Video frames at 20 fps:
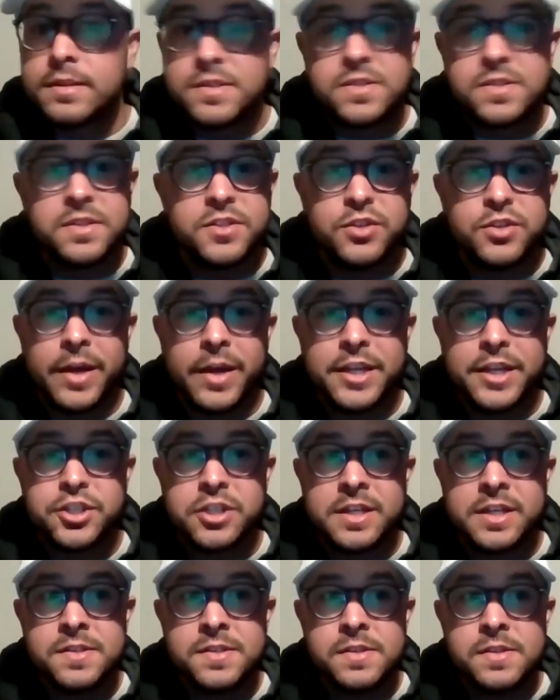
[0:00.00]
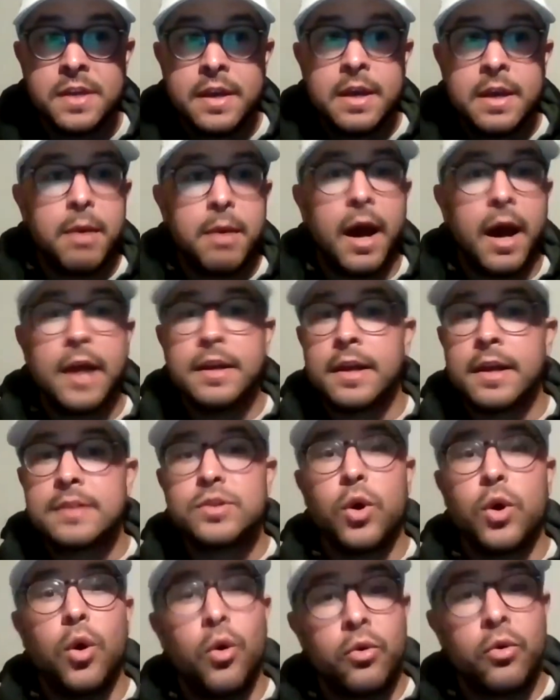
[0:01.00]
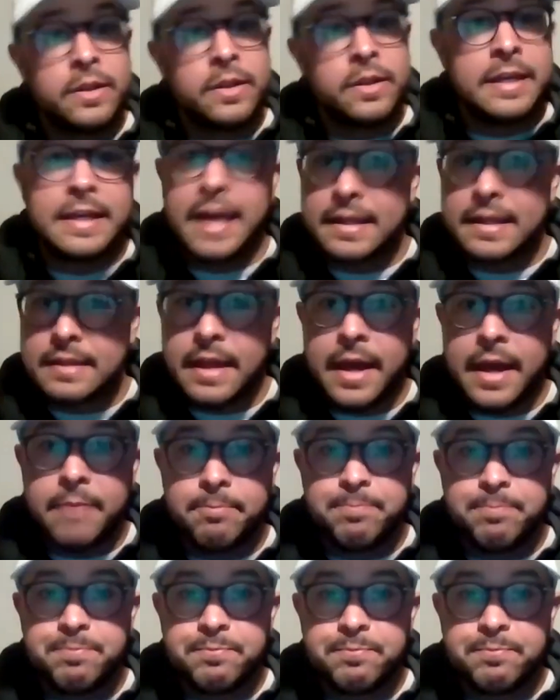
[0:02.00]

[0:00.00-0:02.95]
the situation is, and I totally get that.